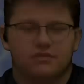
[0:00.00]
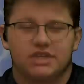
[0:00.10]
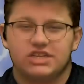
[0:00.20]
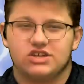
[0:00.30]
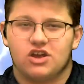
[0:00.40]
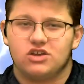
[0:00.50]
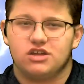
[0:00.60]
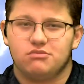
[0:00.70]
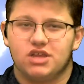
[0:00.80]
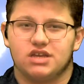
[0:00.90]
These are our
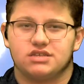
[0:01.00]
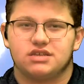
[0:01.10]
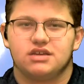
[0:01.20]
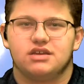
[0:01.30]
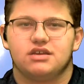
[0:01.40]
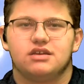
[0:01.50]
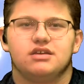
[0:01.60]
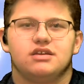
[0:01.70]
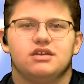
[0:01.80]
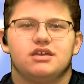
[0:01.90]
dumb laws.
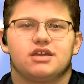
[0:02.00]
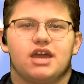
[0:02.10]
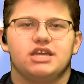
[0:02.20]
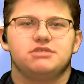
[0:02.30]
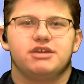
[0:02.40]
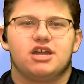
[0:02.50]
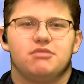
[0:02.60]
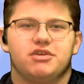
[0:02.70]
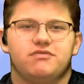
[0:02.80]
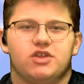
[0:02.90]
Kites may not
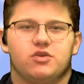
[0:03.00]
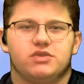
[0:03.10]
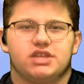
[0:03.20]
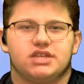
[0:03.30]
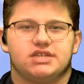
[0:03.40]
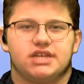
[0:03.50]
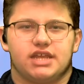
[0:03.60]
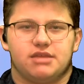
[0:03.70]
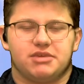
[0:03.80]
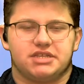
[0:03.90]
be flown within the city
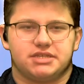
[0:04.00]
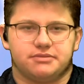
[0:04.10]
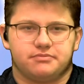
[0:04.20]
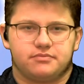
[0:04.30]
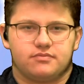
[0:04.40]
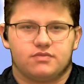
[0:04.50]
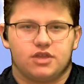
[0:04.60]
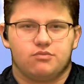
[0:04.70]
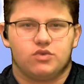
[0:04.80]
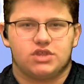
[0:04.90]
limits.
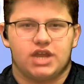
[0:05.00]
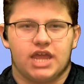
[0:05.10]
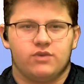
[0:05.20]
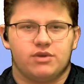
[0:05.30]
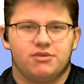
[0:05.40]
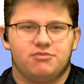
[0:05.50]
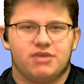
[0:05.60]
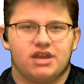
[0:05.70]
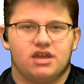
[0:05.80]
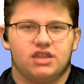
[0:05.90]
More than 8 women
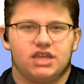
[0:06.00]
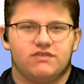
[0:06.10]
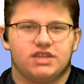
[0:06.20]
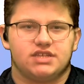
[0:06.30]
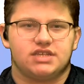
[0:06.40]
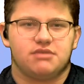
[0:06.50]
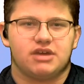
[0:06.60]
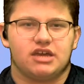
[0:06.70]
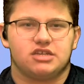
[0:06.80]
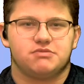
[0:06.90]
may not live in the same
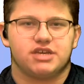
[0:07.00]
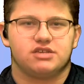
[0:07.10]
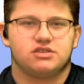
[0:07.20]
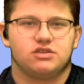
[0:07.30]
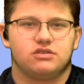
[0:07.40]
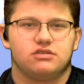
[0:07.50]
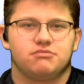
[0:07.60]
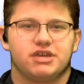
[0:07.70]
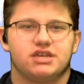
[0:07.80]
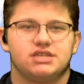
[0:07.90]
house because
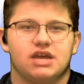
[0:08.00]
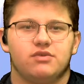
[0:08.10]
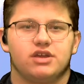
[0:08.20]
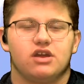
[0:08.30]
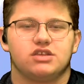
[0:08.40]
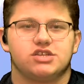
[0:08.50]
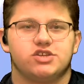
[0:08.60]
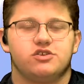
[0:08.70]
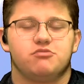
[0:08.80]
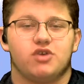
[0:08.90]
that would
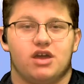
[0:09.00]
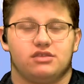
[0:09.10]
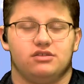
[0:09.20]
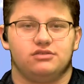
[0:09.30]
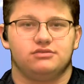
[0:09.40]
constitute a brothel.